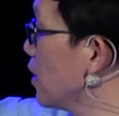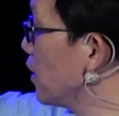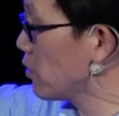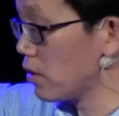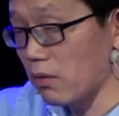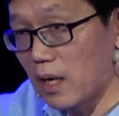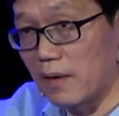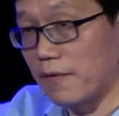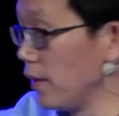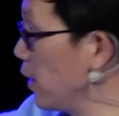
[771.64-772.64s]
knowledge
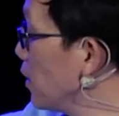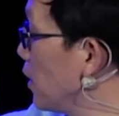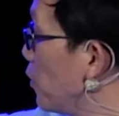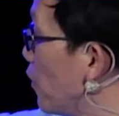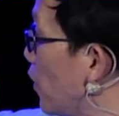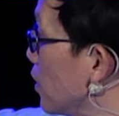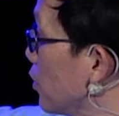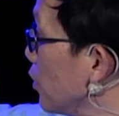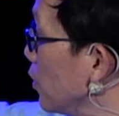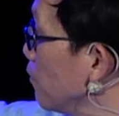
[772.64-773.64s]
graph, and that refers
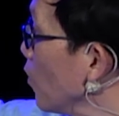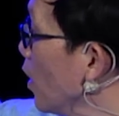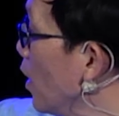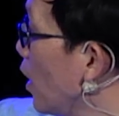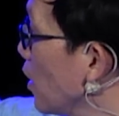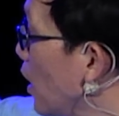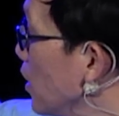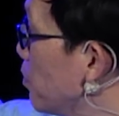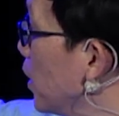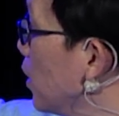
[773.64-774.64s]
to the
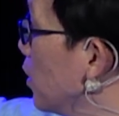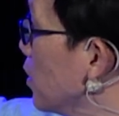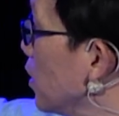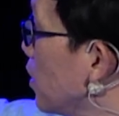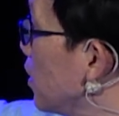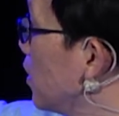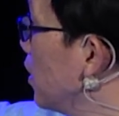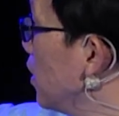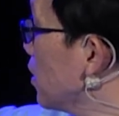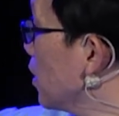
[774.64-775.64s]
hospitals, the
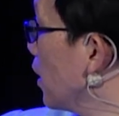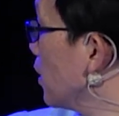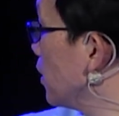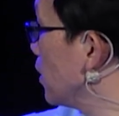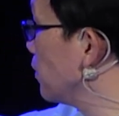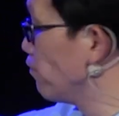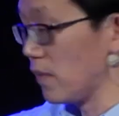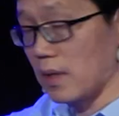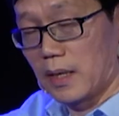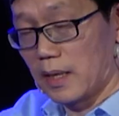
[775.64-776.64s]
disease, and
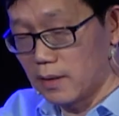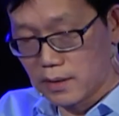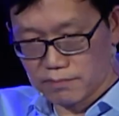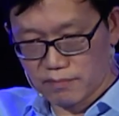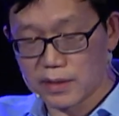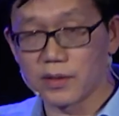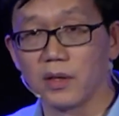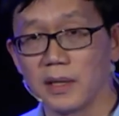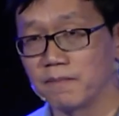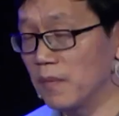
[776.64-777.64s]
so
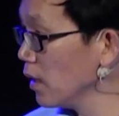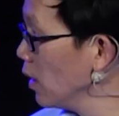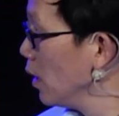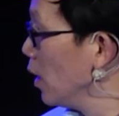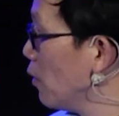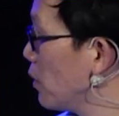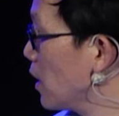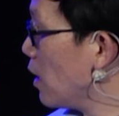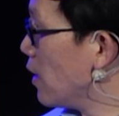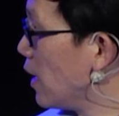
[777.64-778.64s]
on.
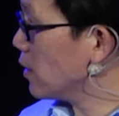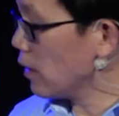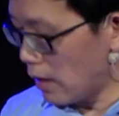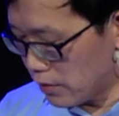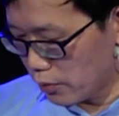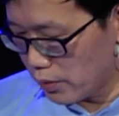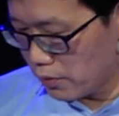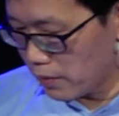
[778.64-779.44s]
Without that, also we will